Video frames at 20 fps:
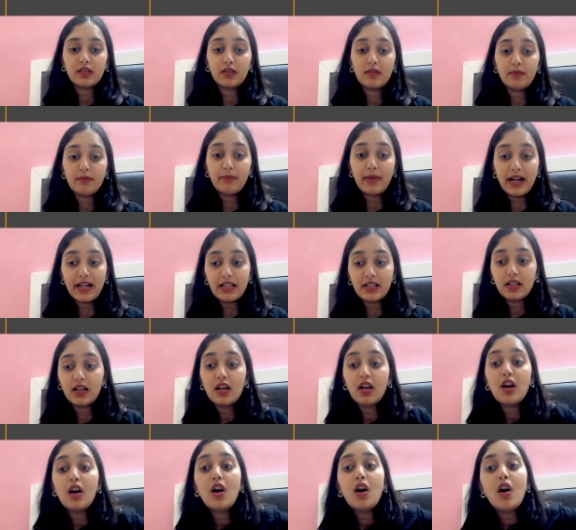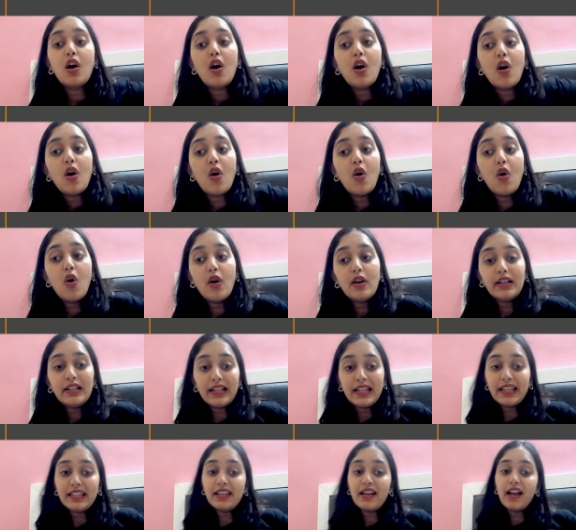But
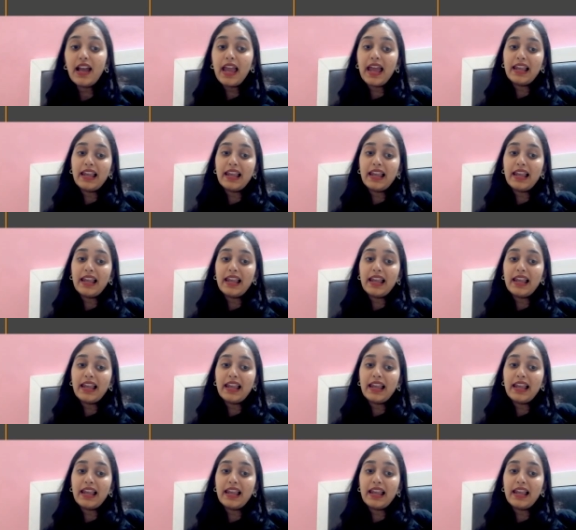only the